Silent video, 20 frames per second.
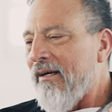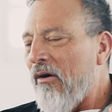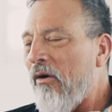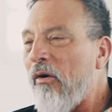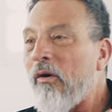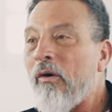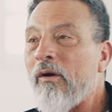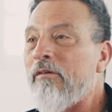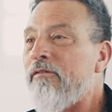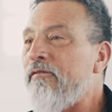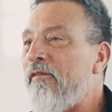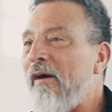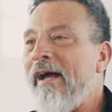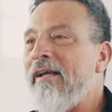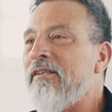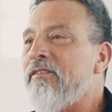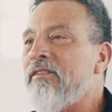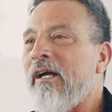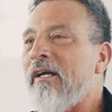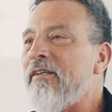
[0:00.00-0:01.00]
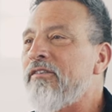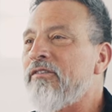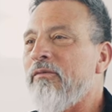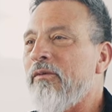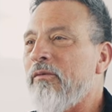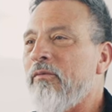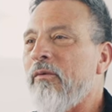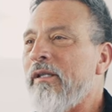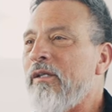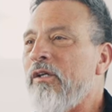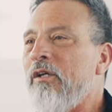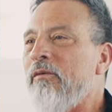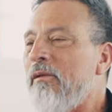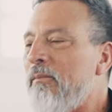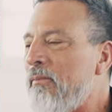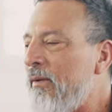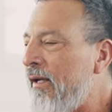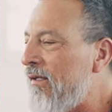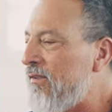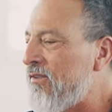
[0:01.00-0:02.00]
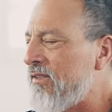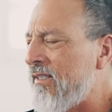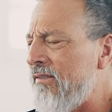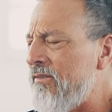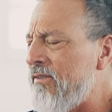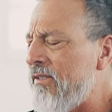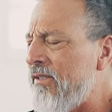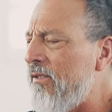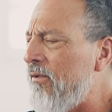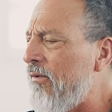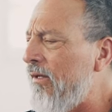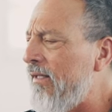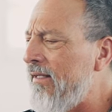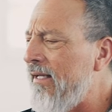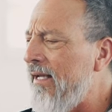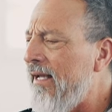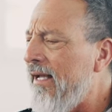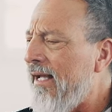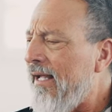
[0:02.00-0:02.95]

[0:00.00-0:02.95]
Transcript: horrifies us with what human beings can do? And